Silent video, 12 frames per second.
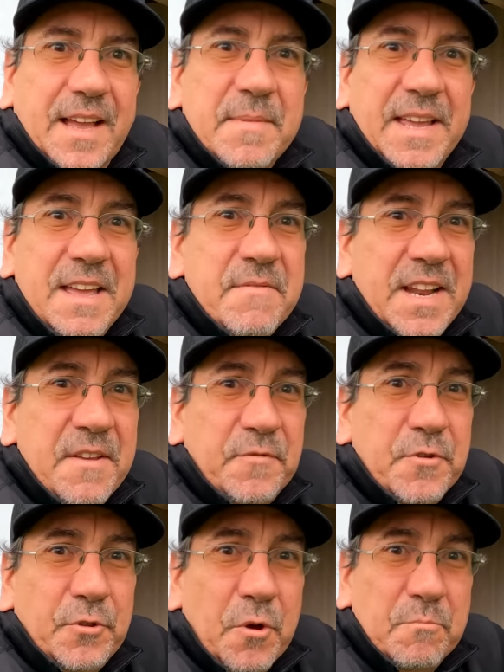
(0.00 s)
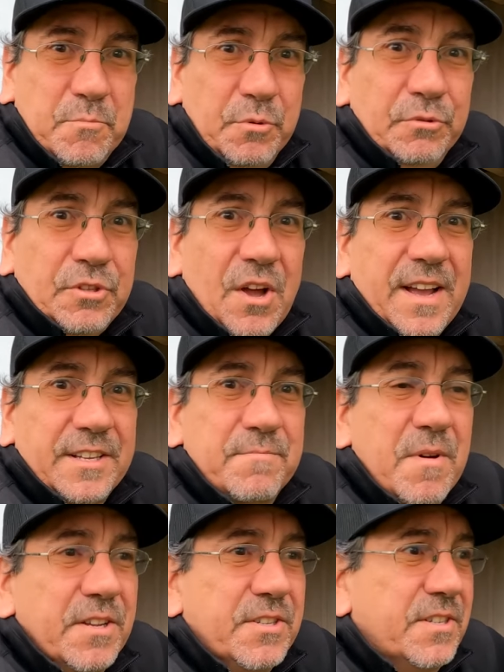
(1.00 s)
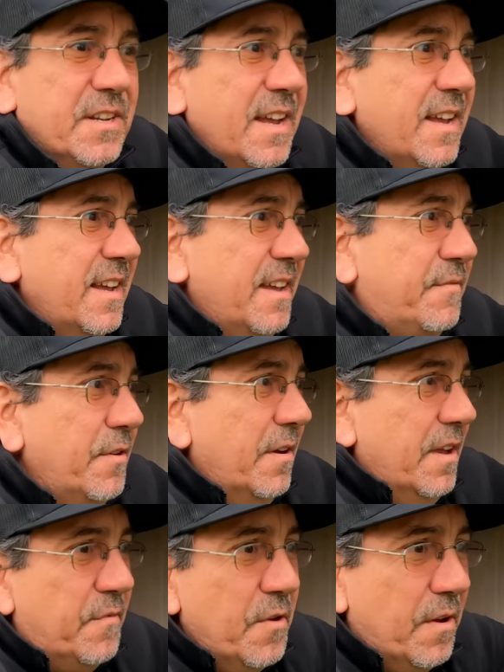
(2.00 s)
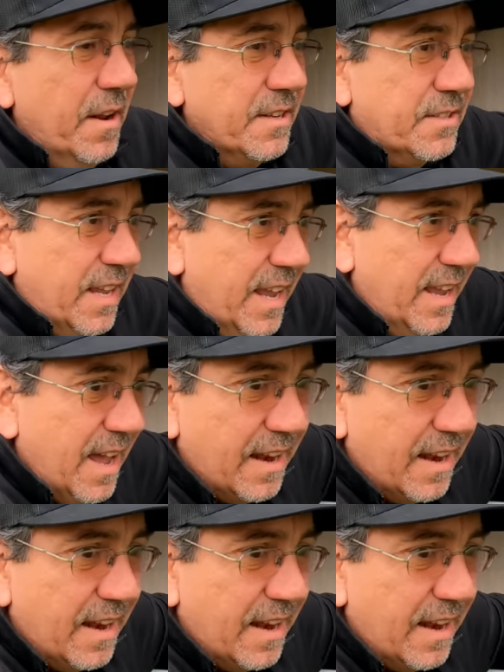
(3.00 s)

I mean, even if you don't boondock as much, if you're gonna stay